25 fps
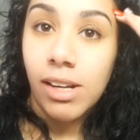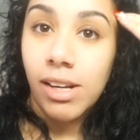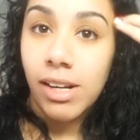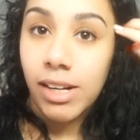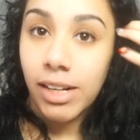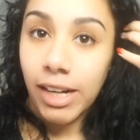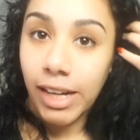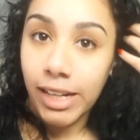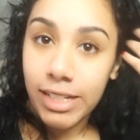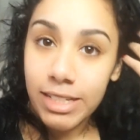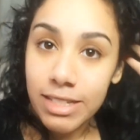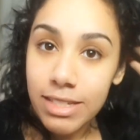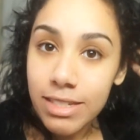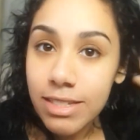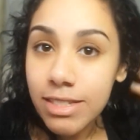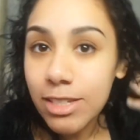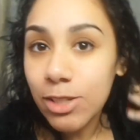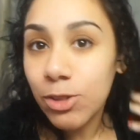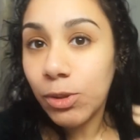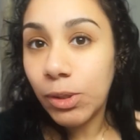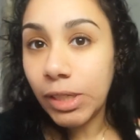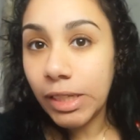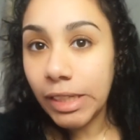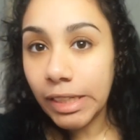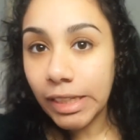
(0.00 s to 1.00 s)
nice,
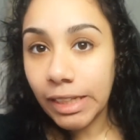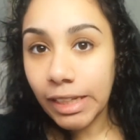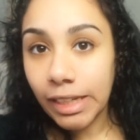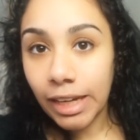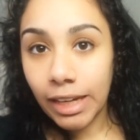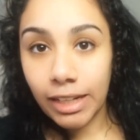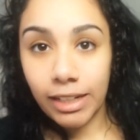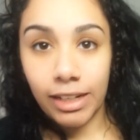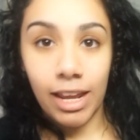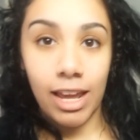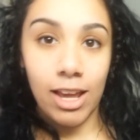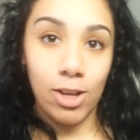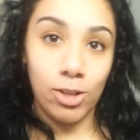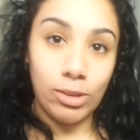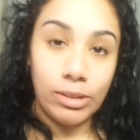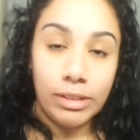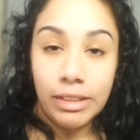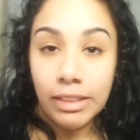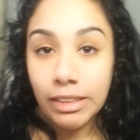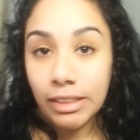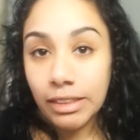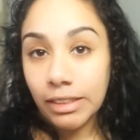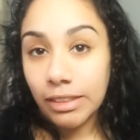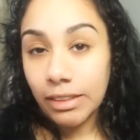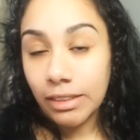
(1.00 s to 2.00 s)
silky, and
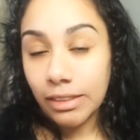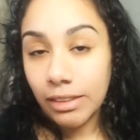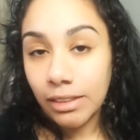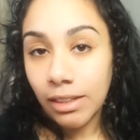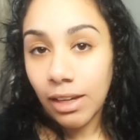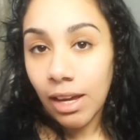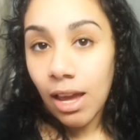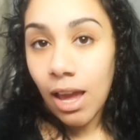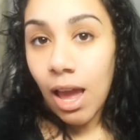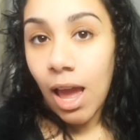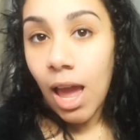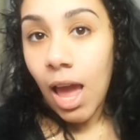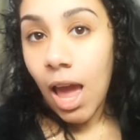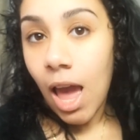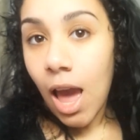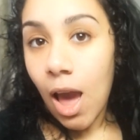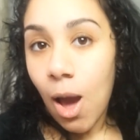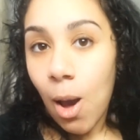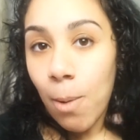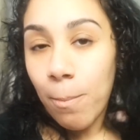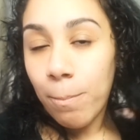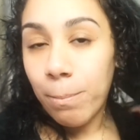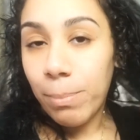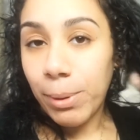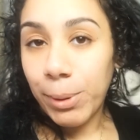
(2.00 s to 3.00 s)
healthy.
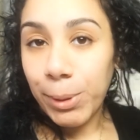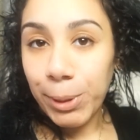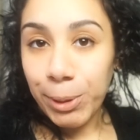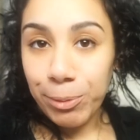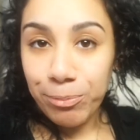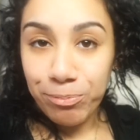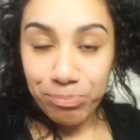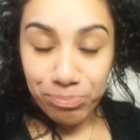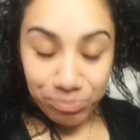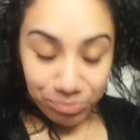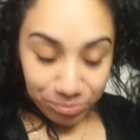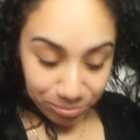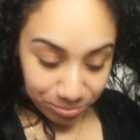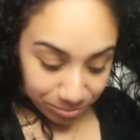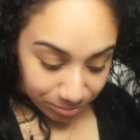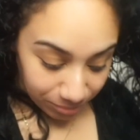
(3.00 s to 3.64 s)
But